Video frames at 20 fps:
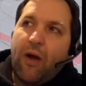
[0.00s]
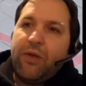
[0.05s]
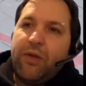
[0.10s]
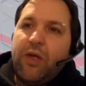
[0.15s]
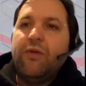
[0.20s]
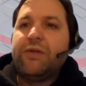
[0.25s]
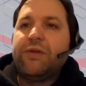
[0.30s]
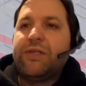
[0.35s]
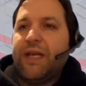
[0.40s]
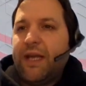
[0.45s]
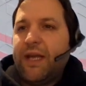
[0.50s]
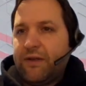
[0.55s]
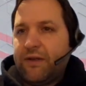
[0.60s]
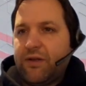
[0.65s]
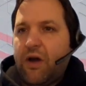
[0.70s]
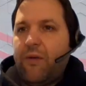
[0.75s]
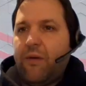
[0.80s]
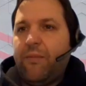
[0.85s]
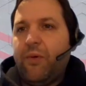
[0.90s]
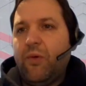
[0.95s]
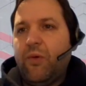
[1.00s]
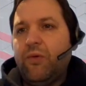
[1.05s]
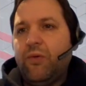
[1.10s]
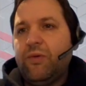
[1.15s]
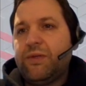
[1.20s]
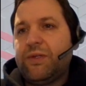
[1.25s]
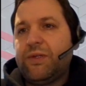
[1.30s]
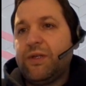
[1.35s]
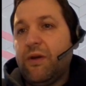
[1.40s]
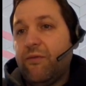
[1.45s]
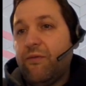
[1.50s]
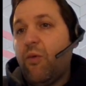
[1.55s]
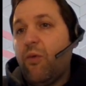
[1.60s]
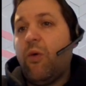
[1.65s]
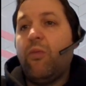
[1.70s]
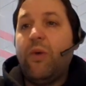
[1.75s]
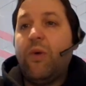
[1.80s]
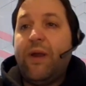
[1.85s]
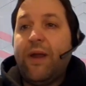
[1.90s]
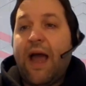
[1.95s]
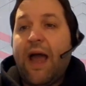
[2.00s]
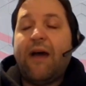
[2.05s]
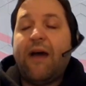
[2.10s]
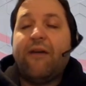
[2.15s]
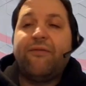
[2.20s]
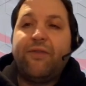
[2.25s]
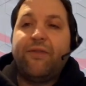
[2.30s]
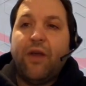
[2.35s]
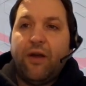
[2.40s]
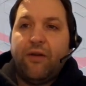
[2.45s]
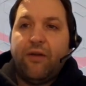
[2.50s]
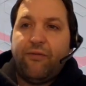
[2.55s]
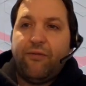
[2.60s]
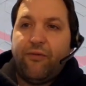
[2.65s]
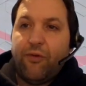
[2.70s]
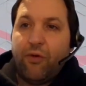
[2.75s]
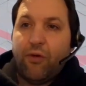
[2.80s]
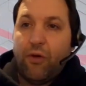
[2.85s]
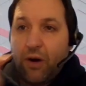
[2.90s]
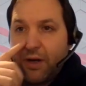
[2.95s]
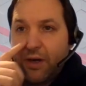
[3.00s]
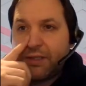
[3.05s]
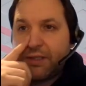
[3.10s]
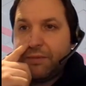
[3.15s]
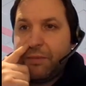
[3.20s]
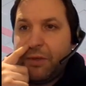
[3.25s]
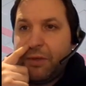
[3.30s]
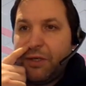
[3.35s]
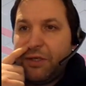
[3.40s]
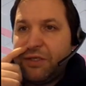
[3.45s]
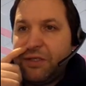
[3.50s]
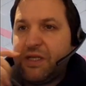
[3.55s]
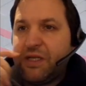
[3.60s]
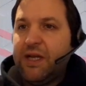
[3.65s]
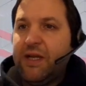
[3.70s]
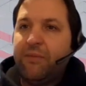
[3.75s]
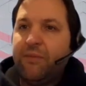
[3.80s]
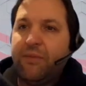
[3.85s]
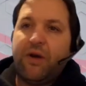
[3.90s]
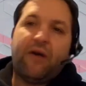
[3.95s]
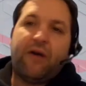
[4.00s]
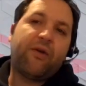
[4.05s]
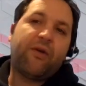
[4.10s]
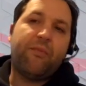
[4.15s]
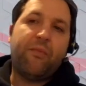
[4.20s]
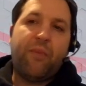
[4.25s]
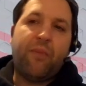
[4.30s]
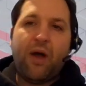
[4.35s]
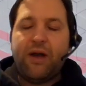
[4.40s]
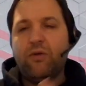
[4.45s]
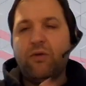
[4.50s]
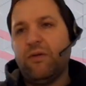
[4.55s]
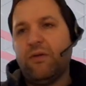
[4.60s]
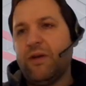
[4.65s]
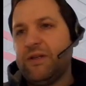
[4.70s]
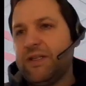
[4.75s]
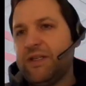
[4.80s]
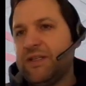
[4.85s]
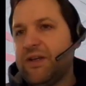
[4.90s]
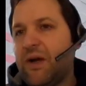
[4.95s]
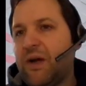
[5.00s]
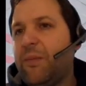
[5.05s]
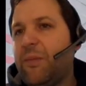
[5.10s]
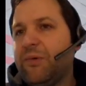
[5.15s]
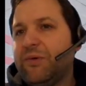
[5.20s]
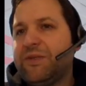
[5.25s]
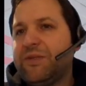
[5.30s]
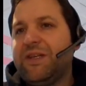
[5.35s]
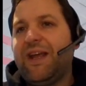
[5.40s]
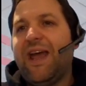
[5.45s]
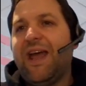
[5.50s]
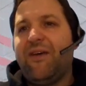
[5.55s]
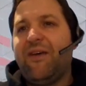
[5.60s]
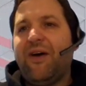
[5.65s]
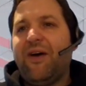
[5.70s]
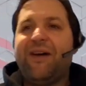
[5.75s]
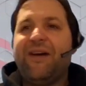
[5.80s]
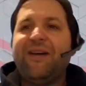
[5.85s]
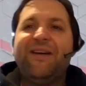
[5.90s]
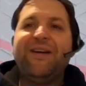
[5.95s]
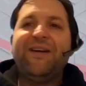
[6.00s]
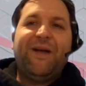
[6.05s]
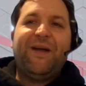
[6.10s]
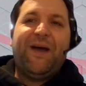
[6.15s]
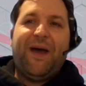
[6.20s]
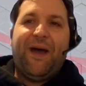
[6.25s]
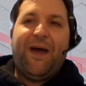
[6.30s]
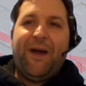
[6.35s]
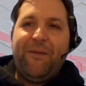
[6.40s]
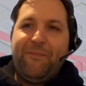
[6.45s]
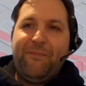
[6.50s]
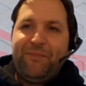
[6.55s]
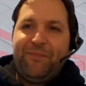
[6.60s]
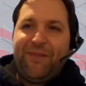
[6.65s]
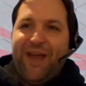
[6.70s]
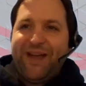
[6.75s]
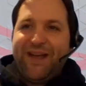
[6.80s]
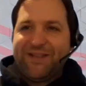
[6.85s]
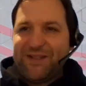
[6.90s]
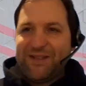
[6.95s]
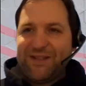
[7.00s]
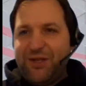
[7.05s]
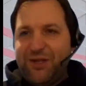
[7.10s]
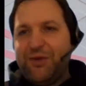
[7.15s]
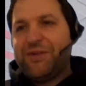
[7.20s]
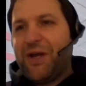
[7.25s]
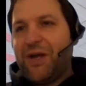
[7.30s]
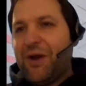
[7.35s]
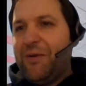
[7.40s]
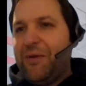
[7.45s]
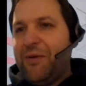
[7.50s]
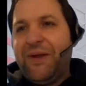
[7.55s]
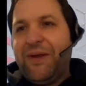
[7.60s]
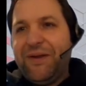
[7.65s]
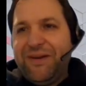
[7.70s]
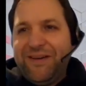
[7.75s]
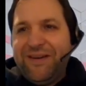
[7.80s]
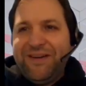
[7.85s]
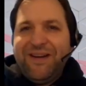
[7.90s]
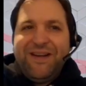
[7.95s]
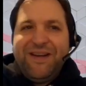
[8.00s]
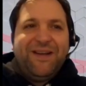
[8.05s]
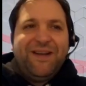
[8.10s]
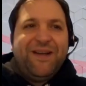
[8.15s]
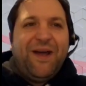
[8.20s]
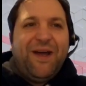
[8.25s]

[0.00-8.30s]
I'm using examples of what we have done for our customers, but I've combined all of those examples together as a utopian